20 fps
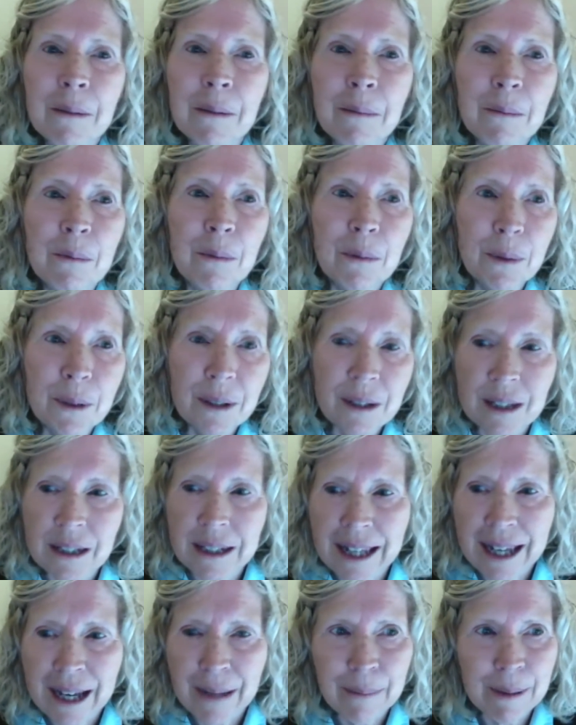more than
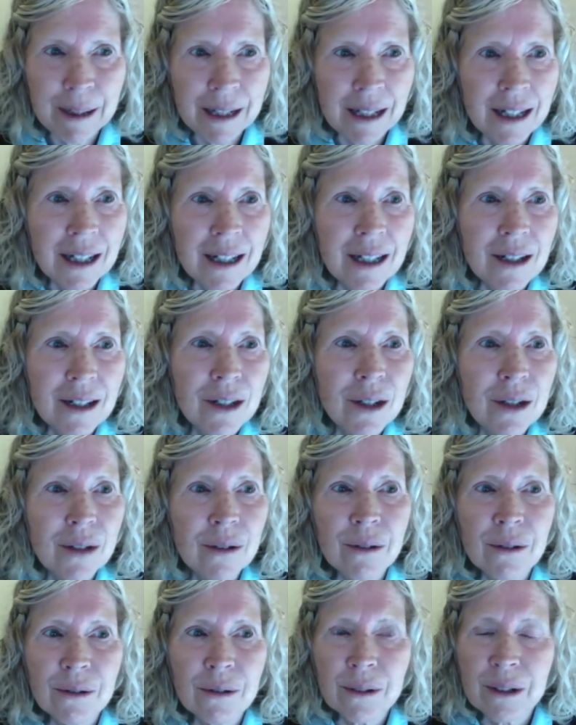happy
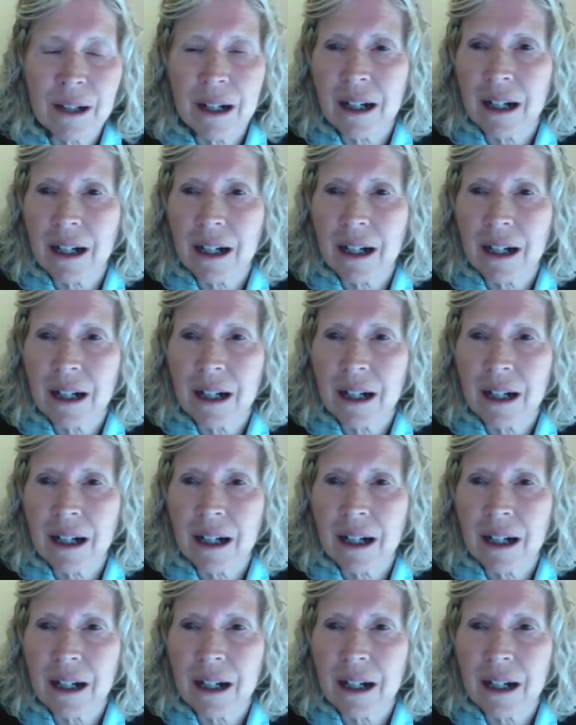to